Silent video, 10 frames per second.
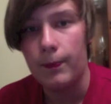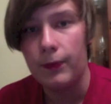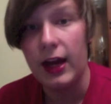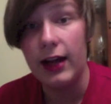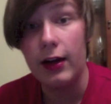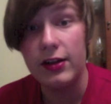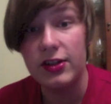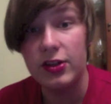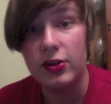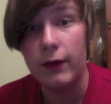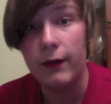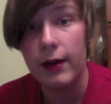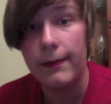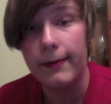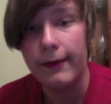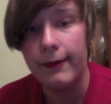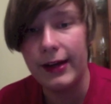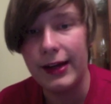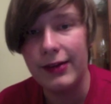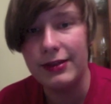Hey guys, gonna do a very brief
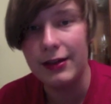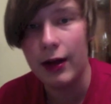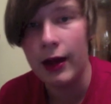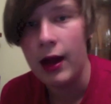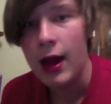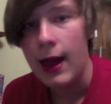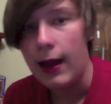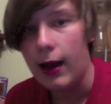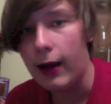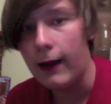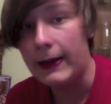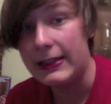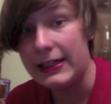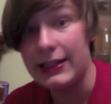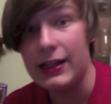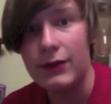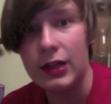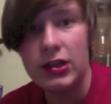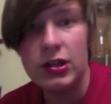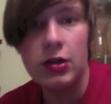video tonight, seeing as I've
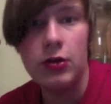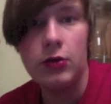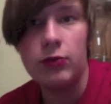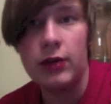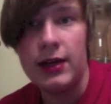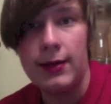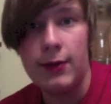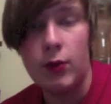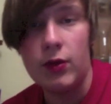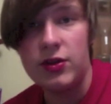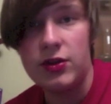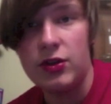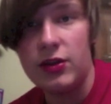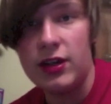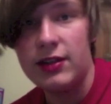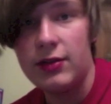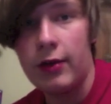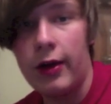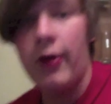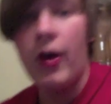done two really long ones, 2 days in a
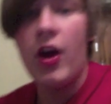row.